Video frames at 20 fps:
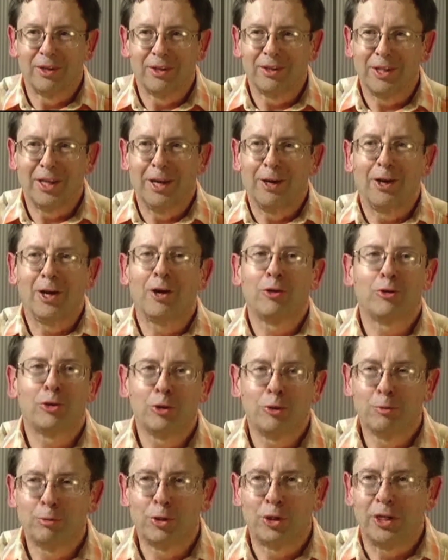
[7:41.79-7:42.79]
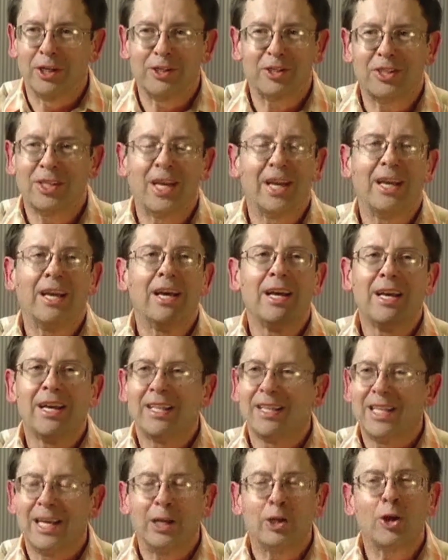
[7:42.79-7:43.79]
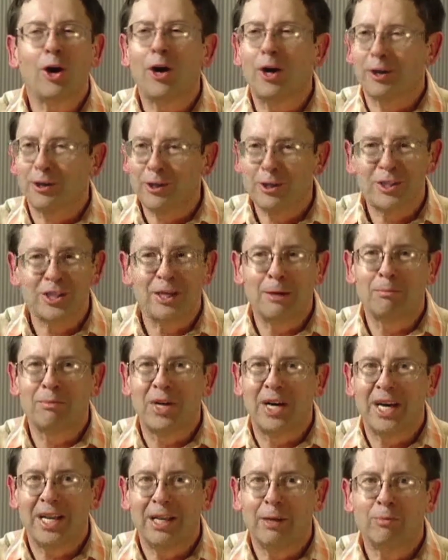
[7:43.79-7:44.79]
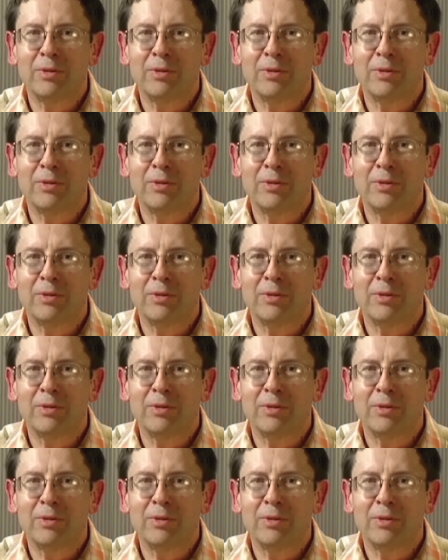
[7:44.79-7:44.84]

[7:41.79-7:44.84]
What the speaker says: They not do books. They talk to somebody,